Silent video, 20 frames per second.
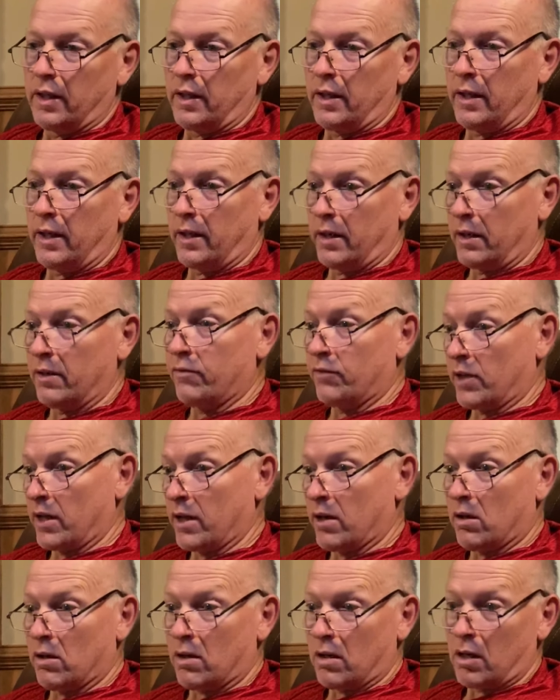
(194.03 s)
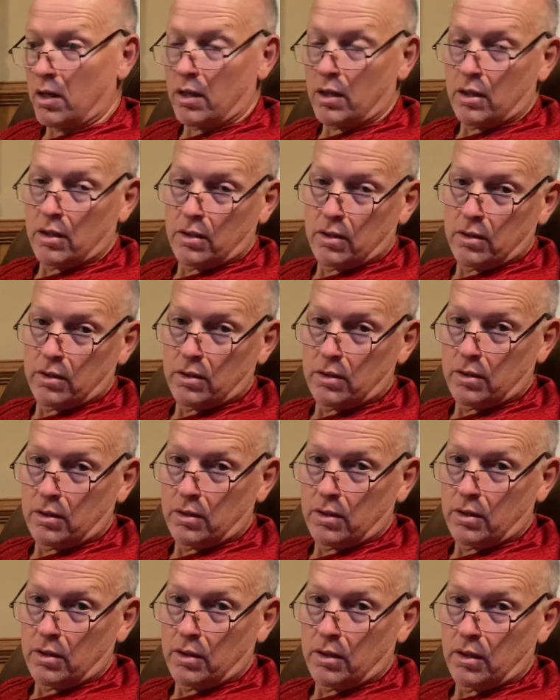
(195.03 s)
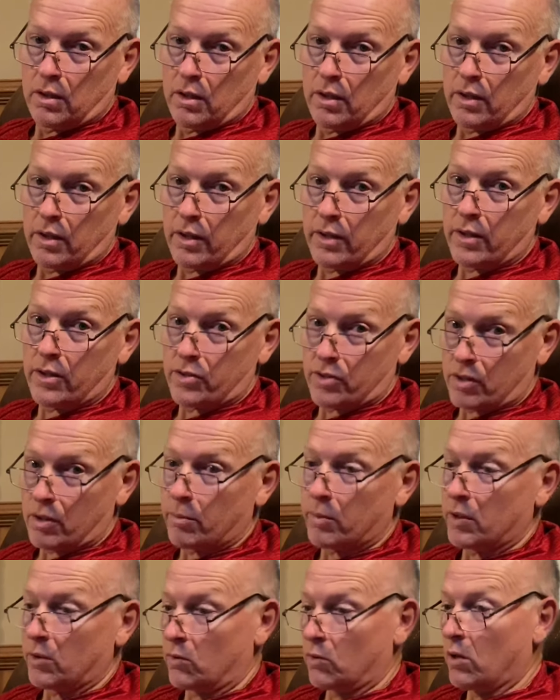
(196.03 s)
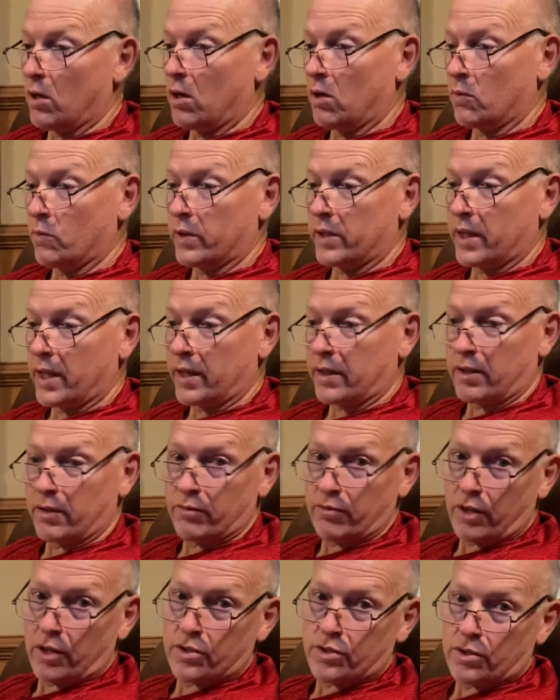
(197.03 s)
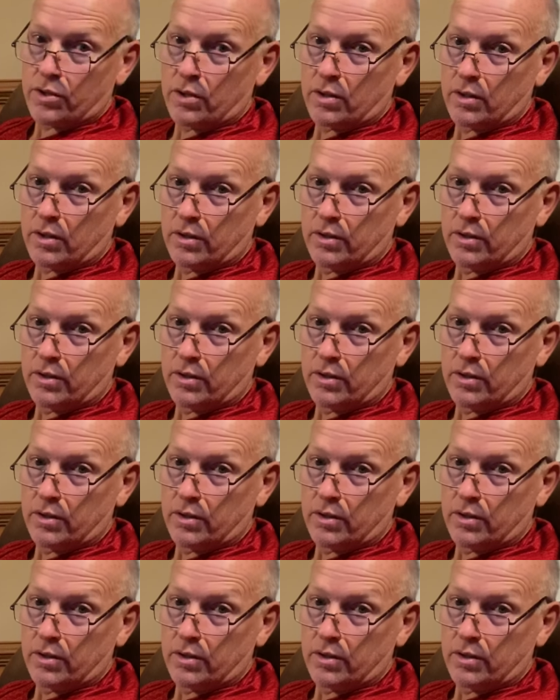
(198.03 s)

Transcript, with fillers: And if they are, then there's something wrong with that conversion.